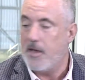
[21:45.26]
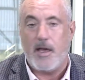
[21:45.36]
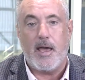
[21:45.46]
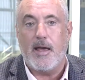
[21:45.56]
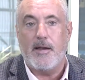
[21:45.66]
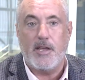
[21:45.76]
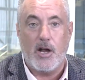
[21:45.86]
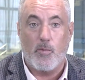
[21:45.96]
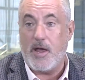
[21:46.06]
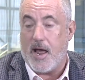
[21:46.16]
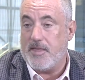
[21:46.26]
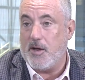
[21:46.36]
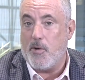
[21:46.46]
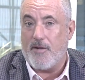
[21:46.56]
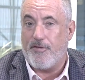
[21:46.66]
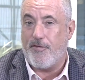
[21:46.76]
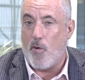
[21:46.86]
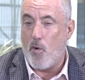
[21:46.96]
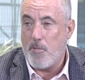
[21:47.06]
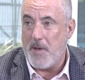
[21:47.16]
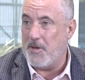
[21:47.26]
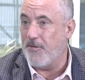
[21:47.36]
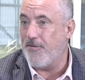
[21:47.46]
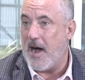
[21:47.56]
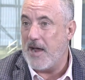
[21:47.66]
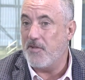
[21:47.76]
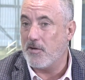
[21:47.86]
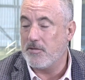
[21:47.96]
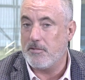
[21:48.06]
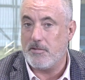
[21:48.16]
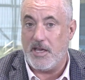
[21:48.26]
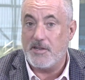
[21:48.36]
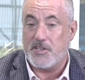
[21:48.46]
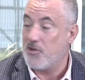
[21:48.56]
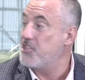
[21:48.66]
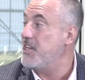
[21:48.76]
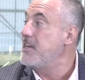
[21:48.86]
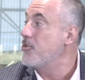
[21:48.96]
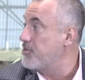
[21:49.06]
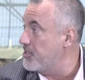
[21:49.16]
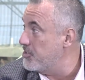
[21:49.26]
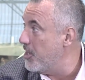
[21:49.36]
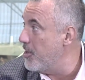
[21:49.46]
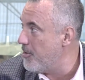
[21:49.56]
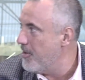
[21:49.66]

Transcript: And I think we have 4, maybe 5 kids that are seniors this year.